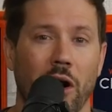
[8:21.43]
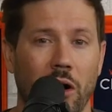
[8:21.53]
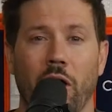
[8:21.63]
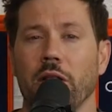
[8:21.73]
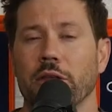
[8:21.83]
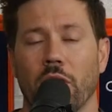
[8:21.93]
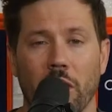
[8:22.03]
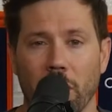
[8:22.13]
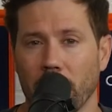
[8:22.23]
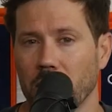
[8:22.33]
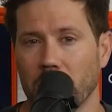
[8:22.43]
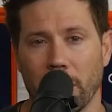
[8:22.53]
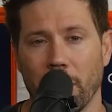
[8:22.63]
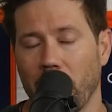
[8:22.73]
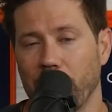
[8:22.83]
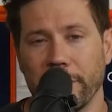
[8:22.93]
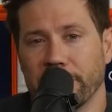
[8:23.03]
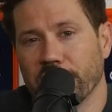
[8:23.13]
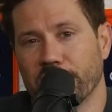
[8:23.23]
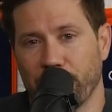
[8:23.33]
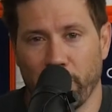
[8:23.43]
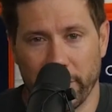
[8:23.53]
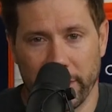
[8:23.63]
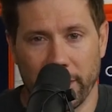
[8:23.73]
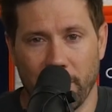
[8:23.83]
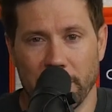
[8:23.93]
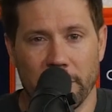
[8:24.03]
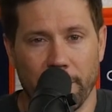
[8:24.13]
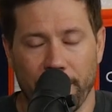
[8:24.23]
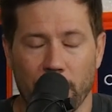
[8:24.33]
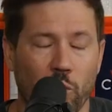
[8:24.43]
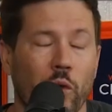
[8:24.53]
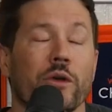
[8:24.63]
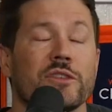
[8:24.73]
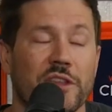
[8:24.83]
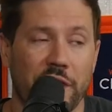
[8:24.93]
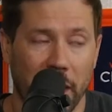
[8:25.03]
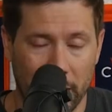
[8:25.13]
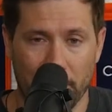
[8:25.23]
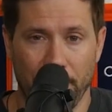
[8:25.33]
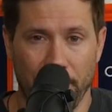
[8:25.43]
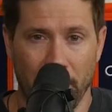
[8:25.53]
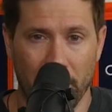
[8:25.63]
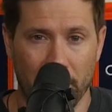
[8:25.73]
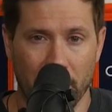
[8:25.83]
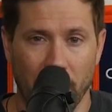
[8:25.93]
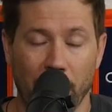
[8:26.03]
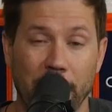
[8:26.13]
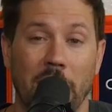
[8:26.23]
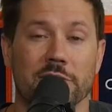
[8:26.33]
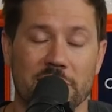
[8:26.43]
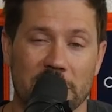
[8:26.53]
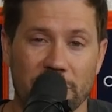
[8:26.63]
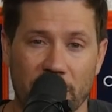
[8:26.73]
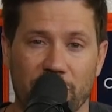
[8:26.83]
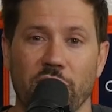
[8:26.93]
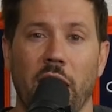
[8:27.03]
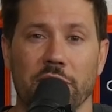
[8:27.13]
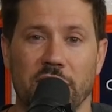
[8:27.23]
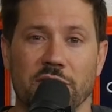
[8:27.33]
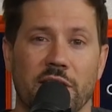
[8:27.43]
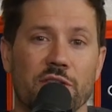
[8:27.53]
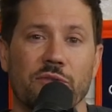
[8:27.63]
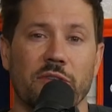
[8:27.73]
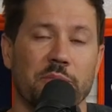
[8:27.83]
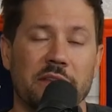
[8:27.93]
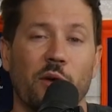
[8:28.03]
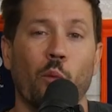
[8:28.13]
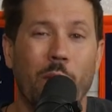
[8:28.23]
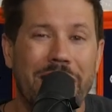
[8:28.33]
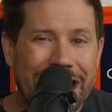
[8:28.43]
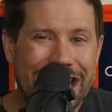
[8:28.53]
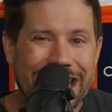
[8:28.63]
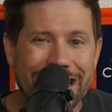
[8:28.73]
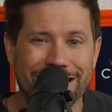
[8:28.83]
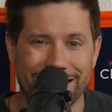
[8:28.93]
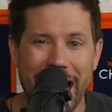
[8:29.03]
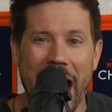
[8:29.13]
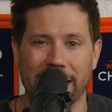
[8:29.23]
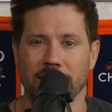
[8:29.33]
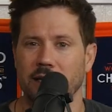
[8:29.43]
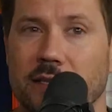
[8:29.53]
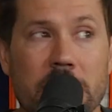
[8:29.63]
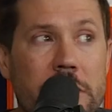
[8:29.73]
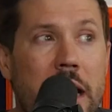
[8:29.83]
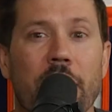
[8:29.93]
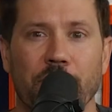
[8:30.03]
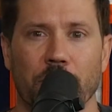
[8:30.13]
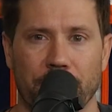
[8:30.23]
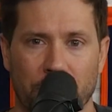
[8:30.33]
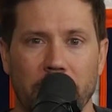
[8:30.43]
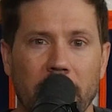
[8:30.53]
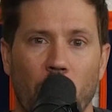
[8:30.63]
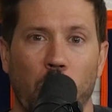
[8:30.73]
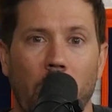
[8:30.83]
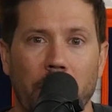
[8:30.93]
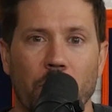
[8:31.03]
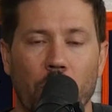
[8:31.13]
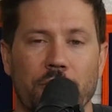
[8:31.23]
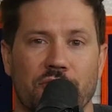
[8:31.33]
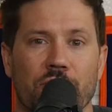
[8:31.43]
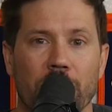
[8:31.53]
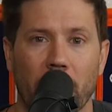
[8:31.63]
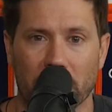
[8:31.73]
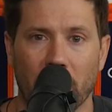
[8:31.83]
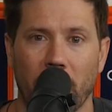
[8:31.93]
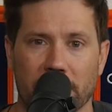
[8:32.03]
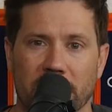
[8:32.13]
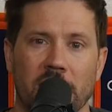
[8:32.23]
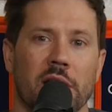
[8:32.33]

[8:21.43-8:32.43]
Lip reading: All in all, a bit disappointing. I mean, the worst thing about C.J. Stroud continues to be that when he is sacked, it's never for like a 1 or a 2 yard loss.